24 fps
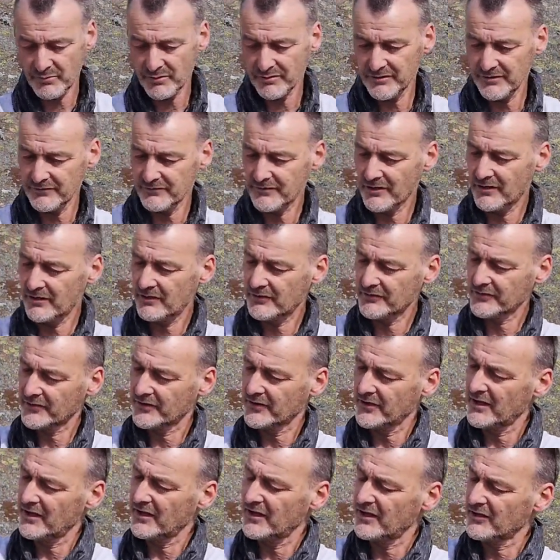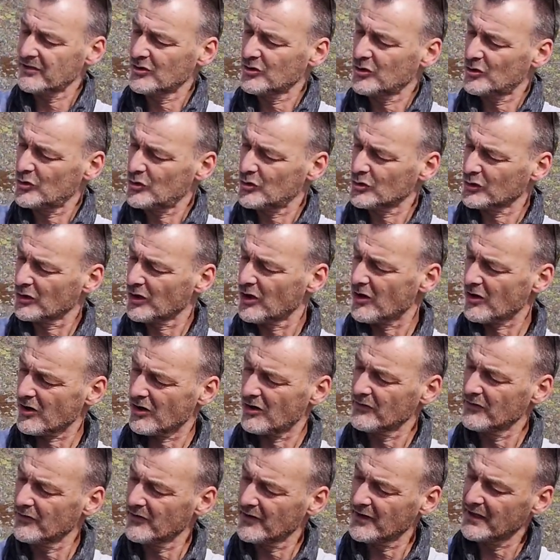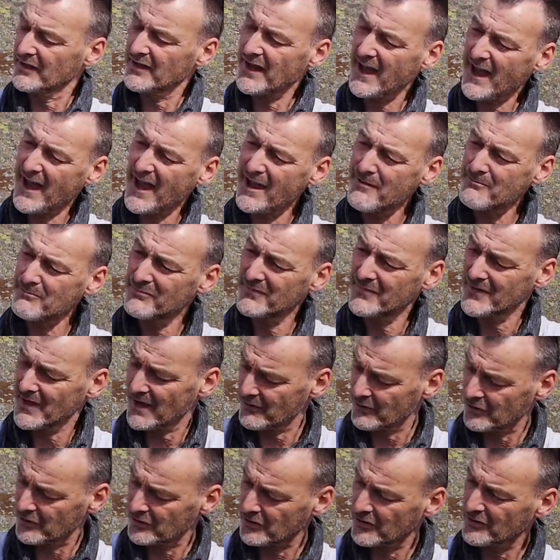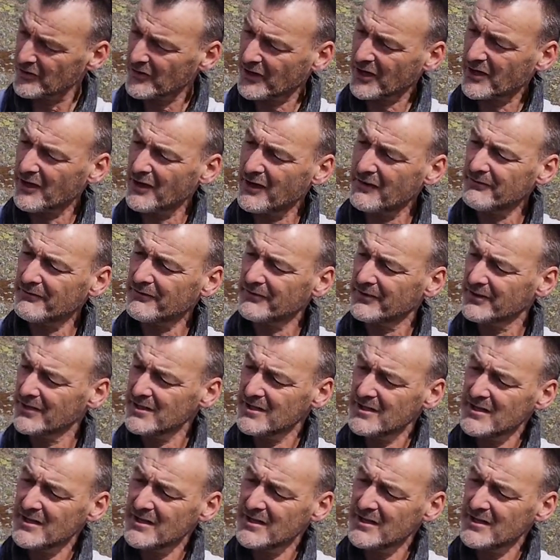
you've got a cord lock on the hem there or on the cuff,